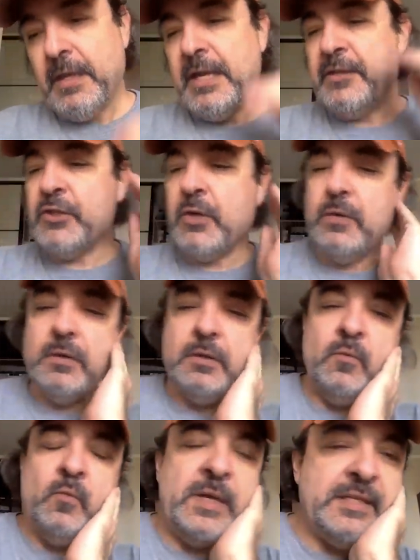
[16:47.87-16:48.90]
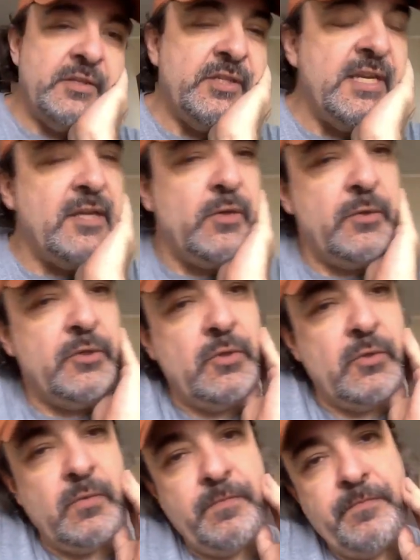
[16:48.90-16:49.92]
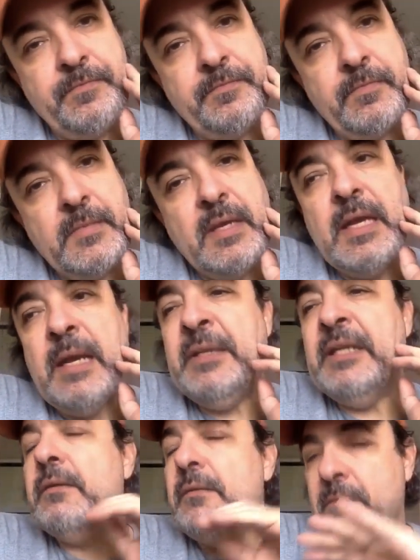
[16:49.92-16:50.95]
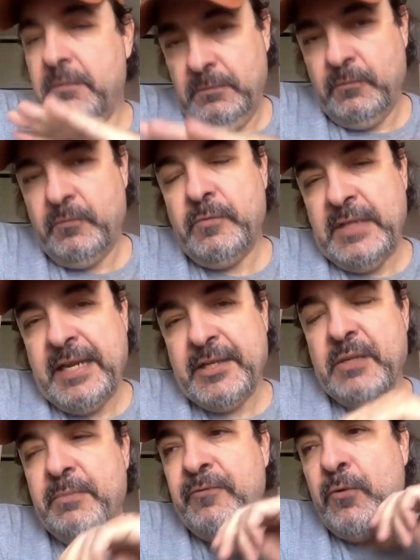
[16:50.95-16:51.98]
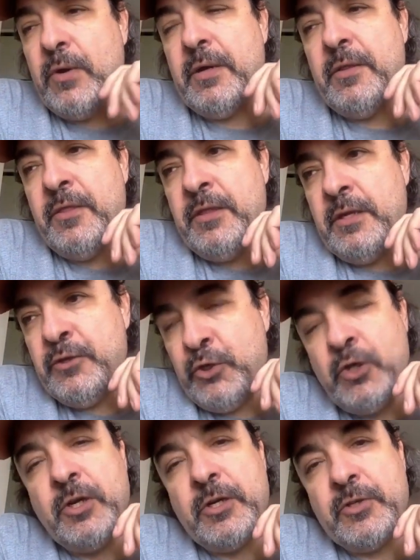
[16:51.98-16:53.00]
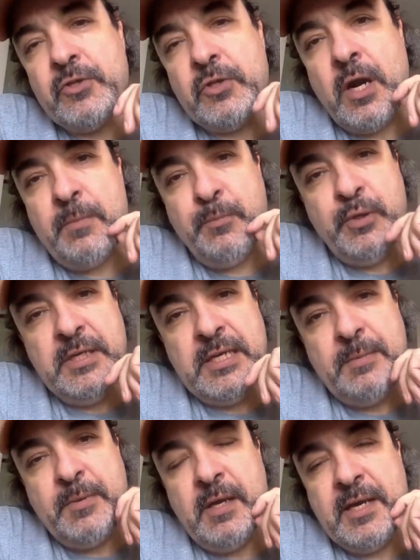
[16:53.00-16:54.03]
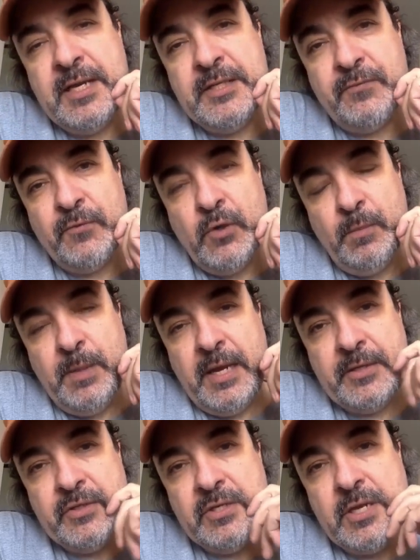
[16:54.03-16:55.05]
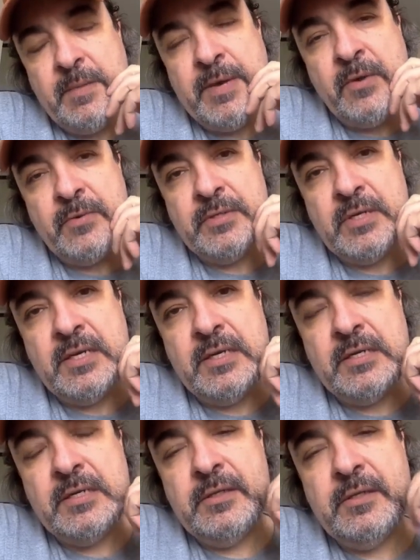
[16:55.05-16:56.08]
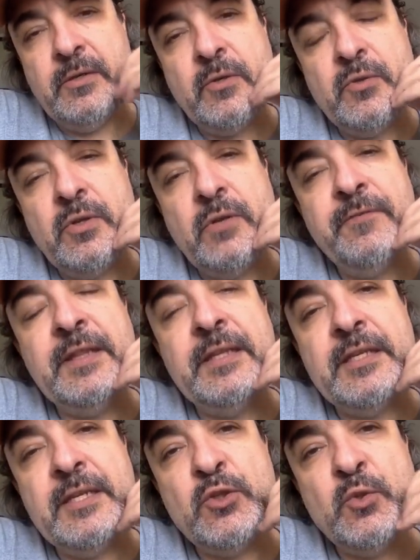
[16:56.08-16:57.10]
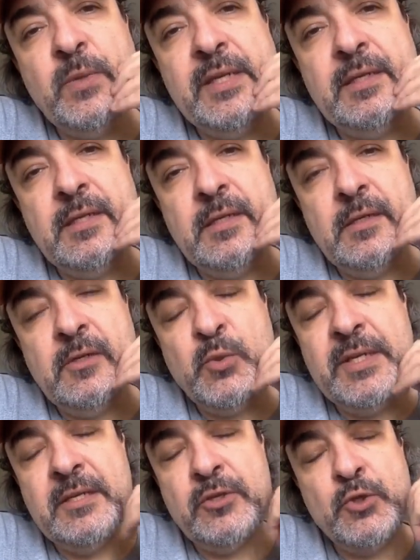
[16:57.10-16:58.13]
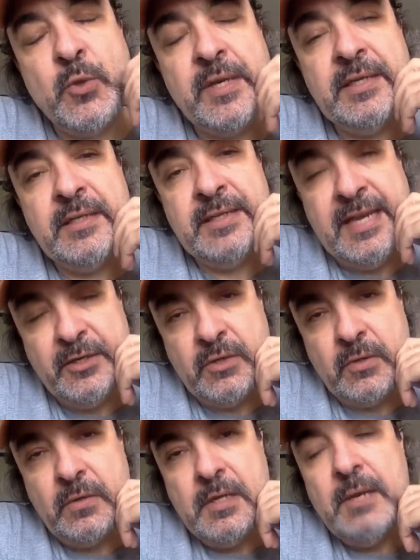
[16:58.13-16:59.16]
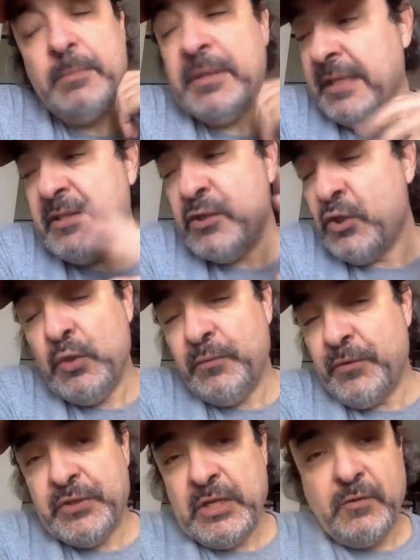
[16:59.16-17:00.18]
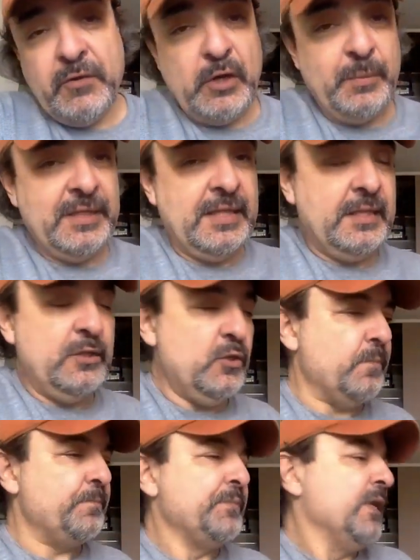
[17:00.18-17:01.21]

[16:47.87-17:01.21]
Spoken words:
And so what does NATO do? I mean, like I said before, the Turks are putting up all kinds of roadblocks about Finland and Sweden joining NATO. But let's assume for the sake of argument that they do.